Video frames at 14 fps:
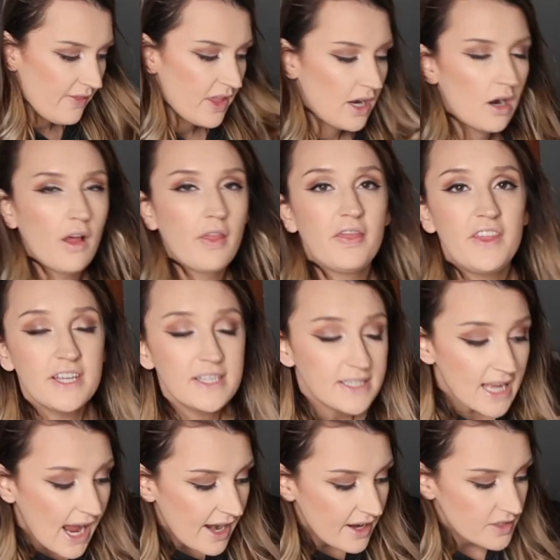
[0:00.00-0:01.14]
And then on this
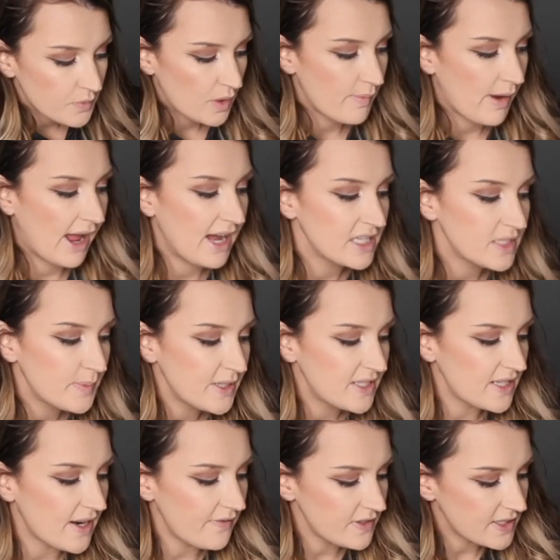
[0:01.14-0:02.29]
side is where my husband's
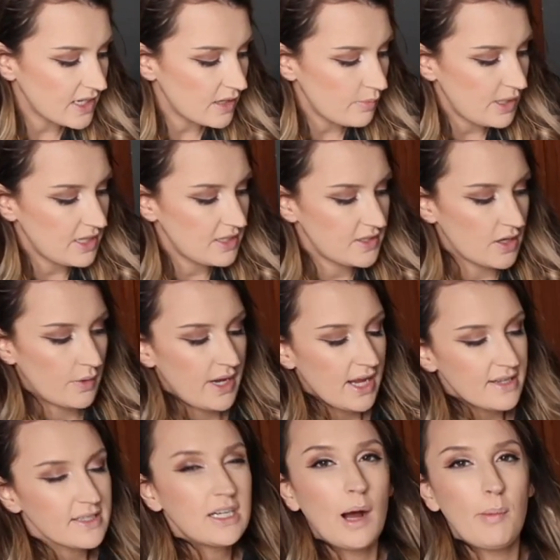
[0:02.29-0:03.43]
stuff is gonna be. So he
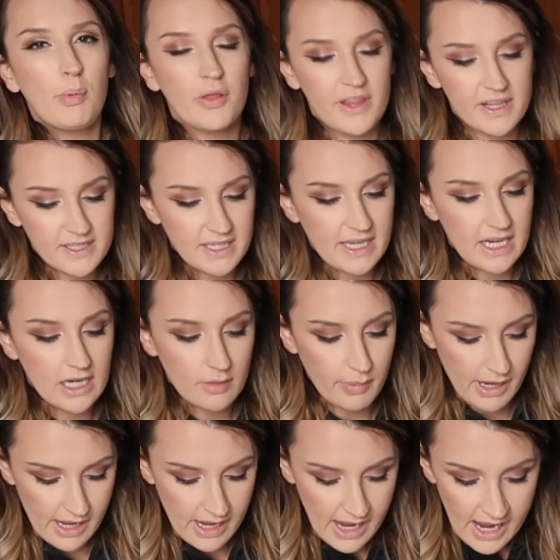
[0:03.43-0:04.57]
has a couple things in here,
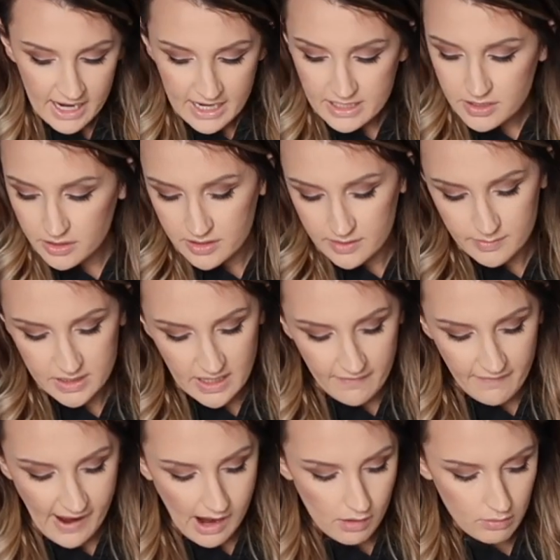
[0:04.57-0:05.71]
but he took some
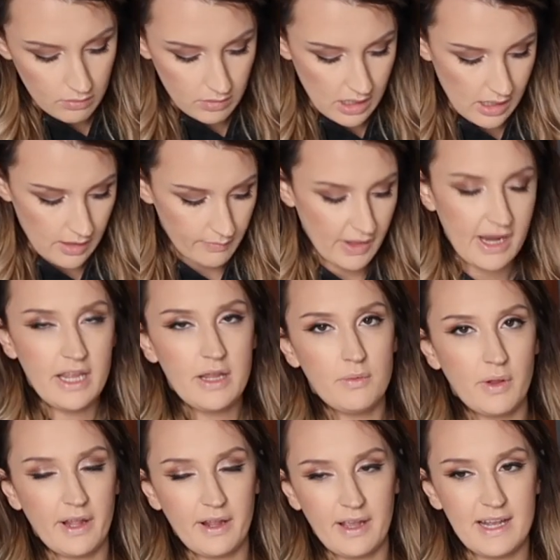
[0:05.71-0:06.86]
stuff out that he
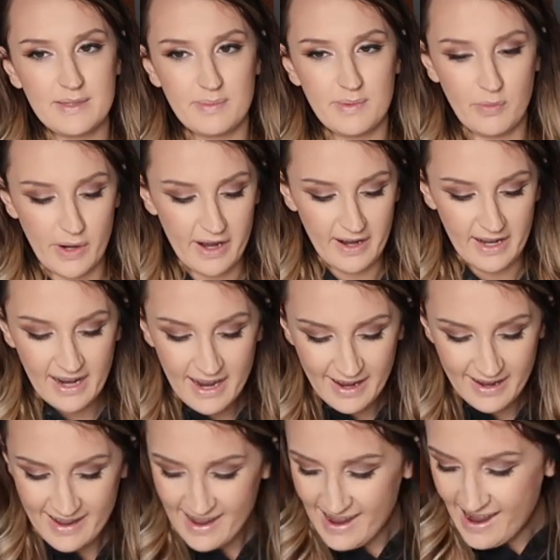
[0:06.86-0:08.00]
like has been wearing.
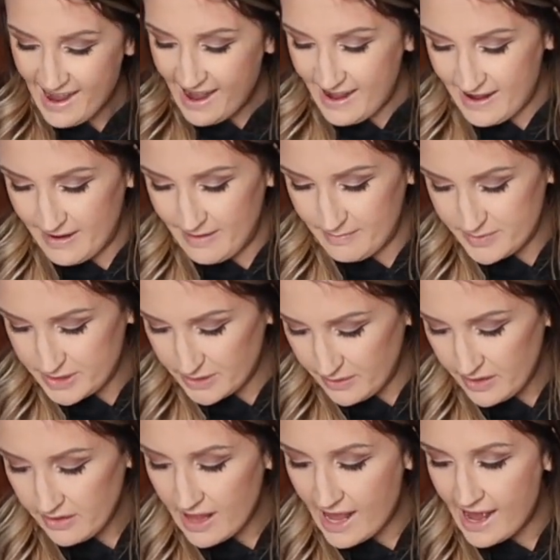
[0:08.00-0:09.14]
So
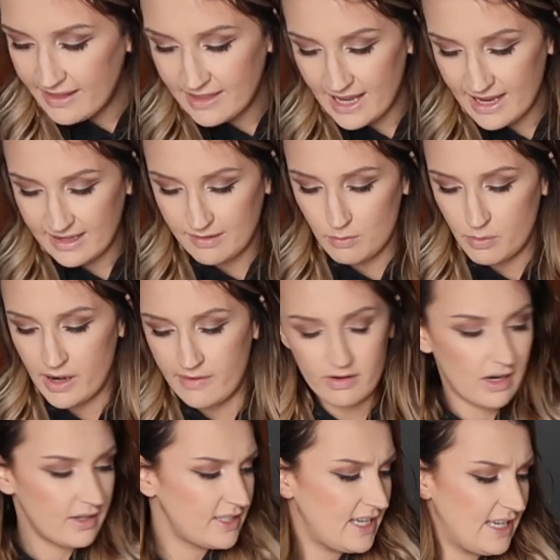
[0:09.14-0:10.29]
he'll add like whatever
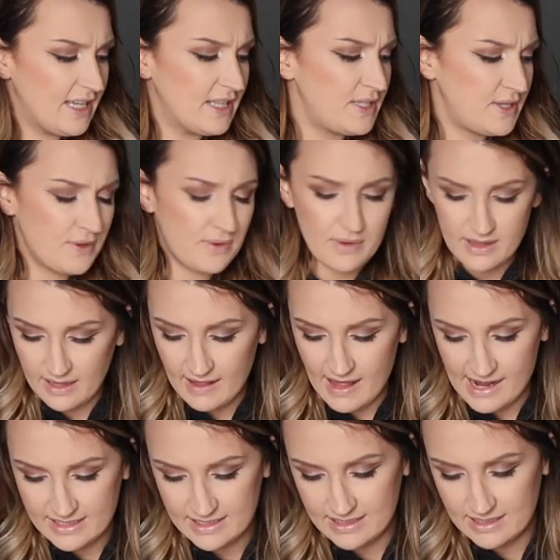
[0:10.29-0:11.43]
else he needs to in the
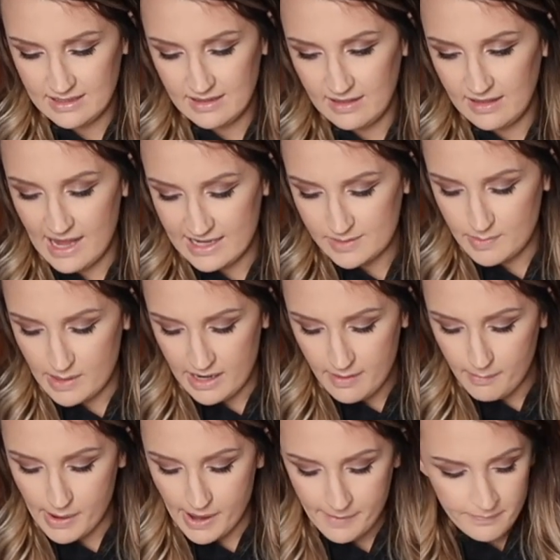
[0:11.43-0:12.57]
last
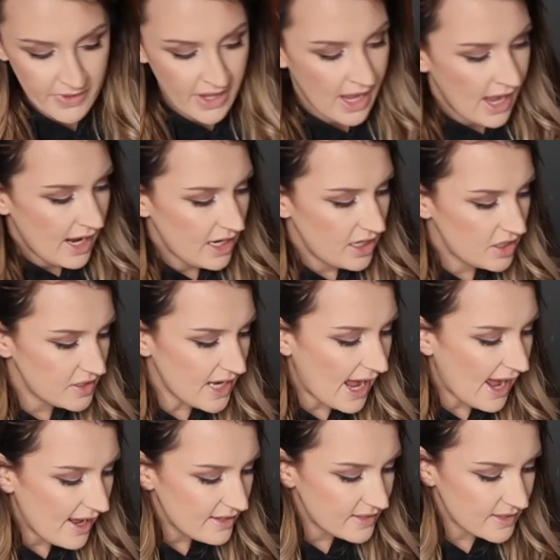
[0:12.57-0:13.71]
minute, but he just
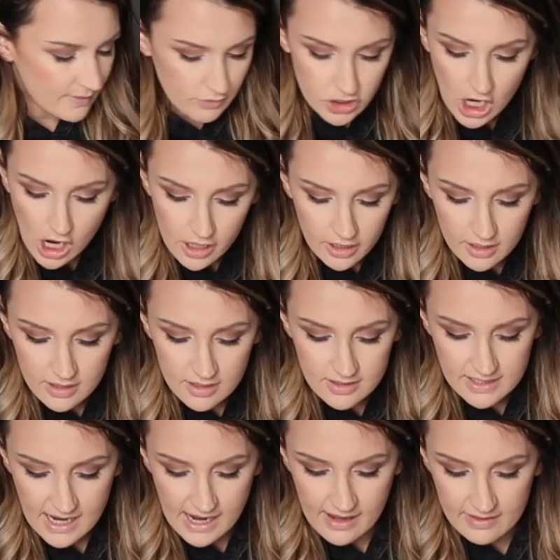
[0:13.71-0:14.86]
has some
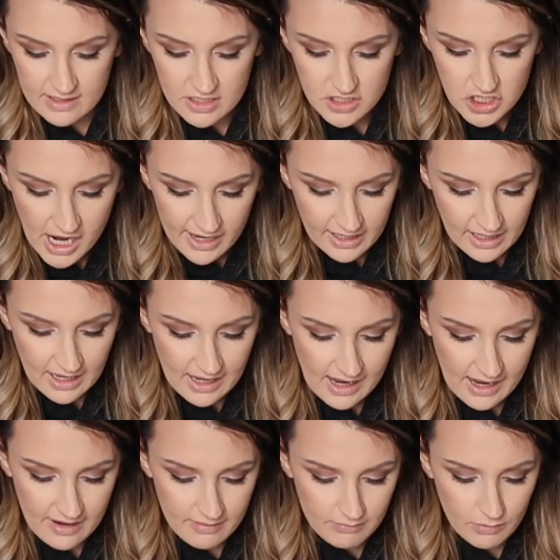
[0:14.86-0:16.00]
joggers and this jacket
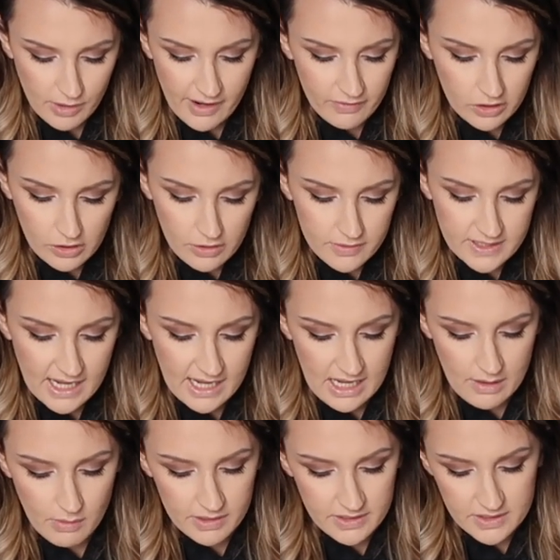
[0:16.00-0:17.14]
and whatever clothes that
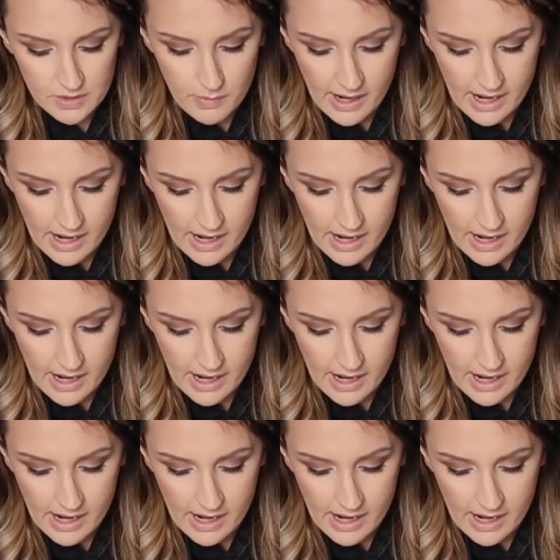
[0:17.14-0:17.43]
he wants to